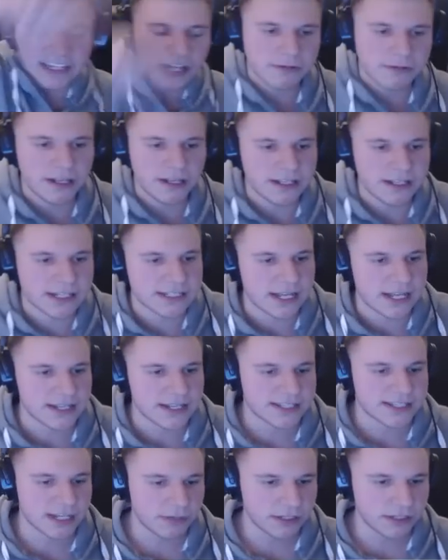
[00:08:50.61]
Not really the
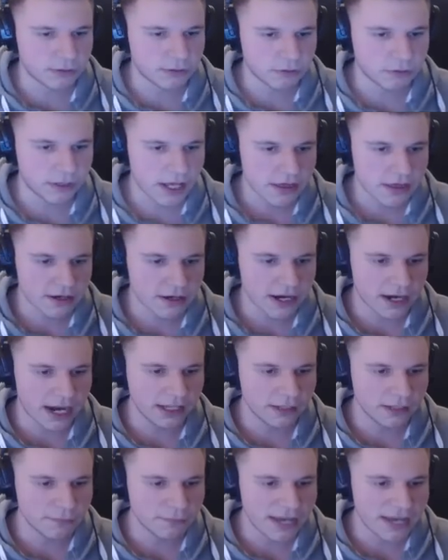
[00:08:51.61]
sunset, but to another
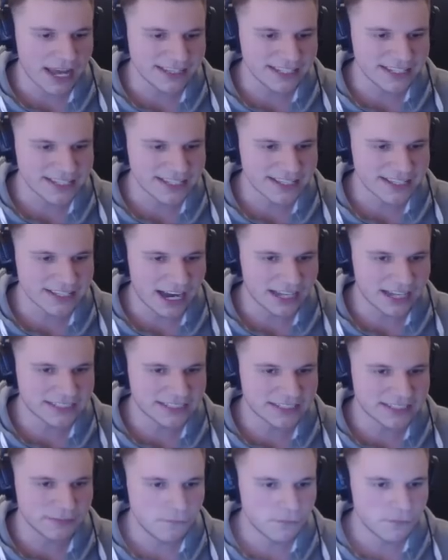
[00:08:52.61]
island. Man, this is
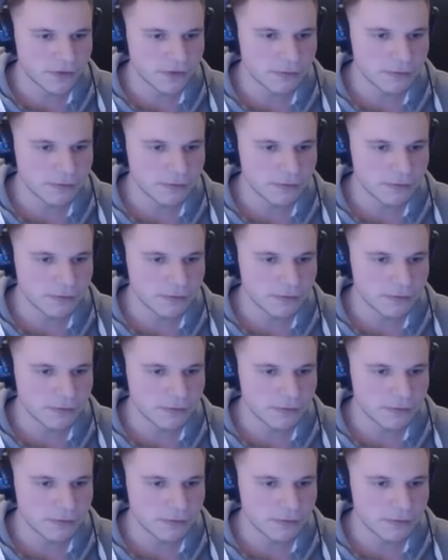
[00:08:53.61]
awesome.